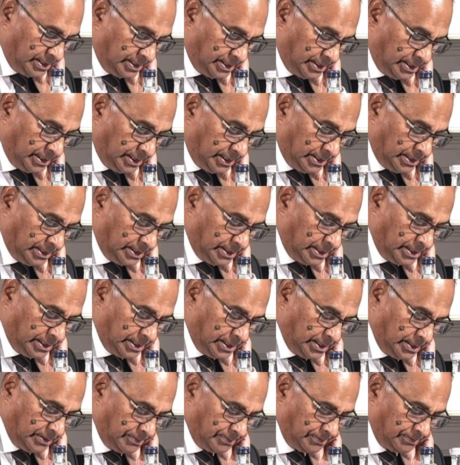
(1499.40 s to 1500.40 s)
in
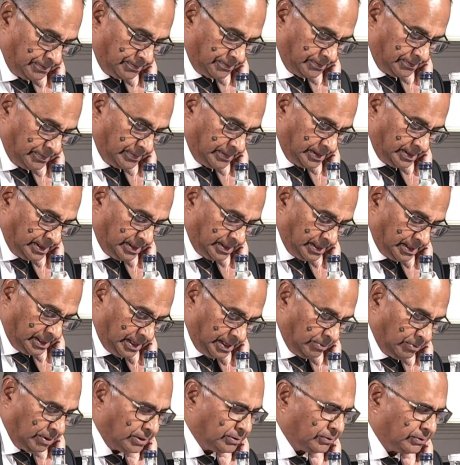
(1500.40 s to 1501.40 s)

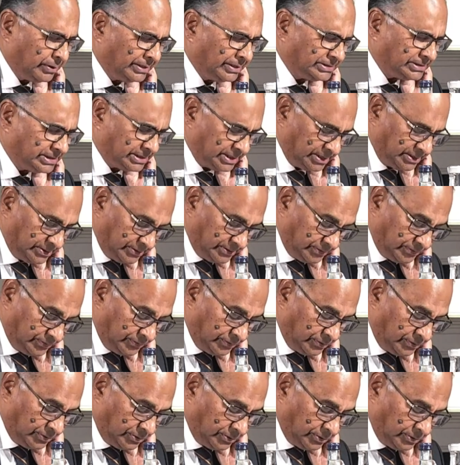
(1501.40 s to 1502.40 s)
our quest
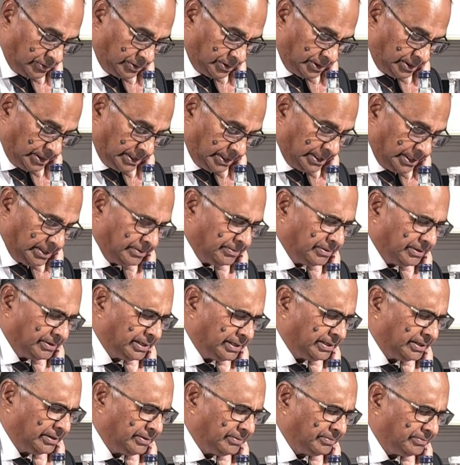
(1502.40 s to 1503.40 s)
for
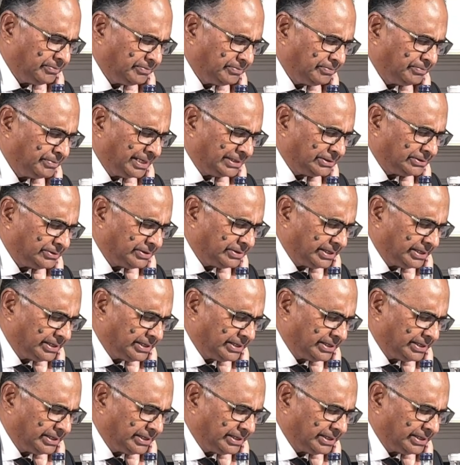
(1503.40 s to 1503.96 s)
a better